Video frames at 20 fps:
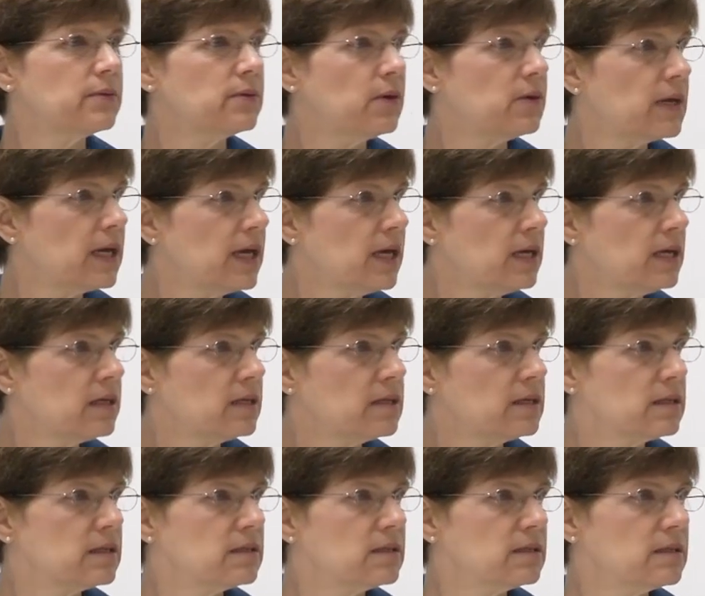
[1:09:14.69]

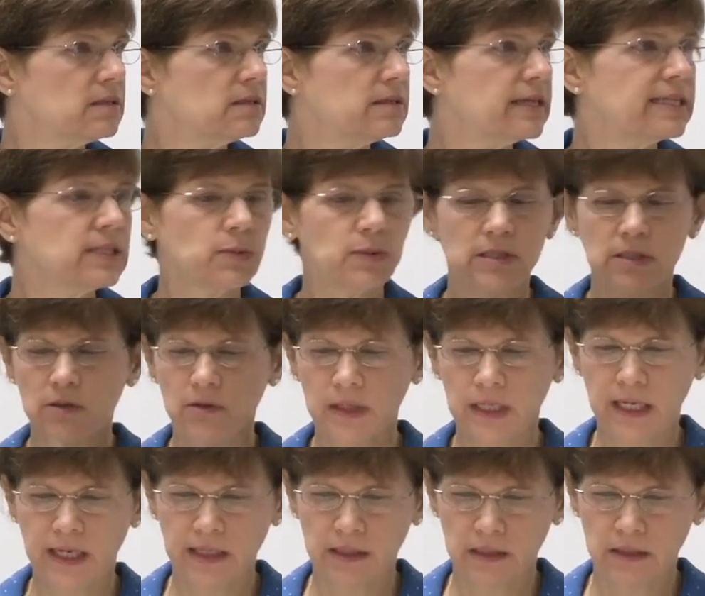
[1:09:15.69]
okay?That's what's
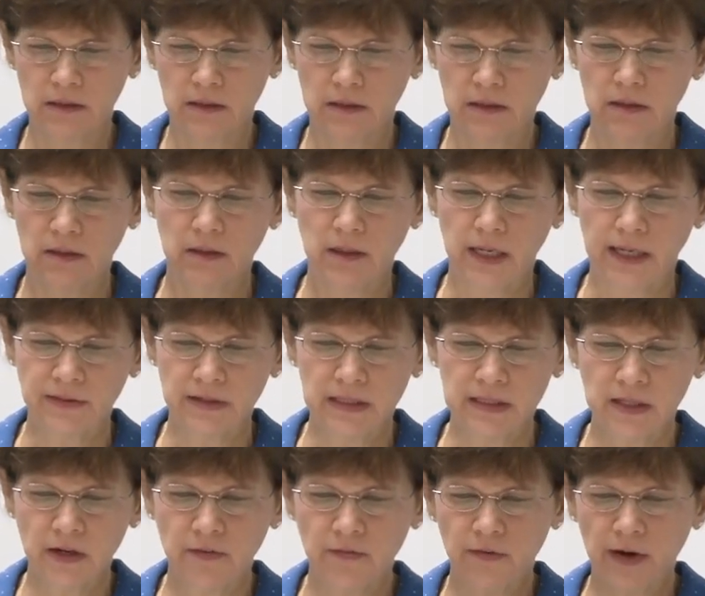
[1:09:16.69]
going on here. And these
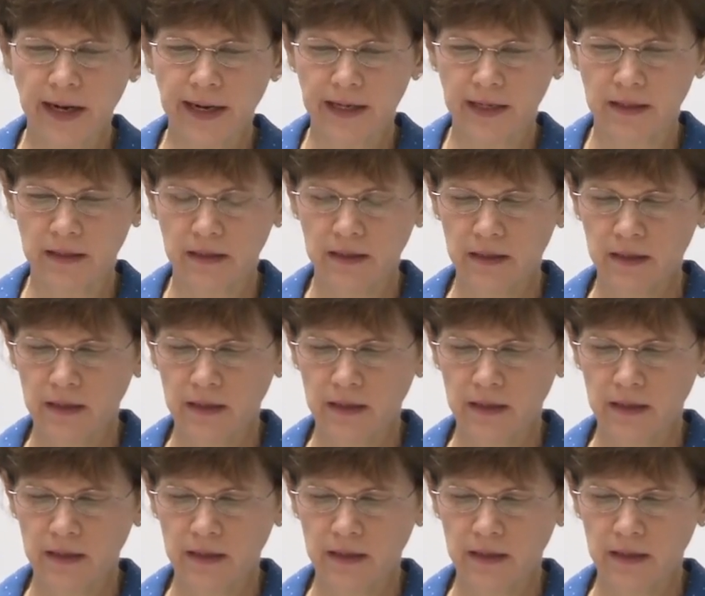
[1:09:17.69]
are fine.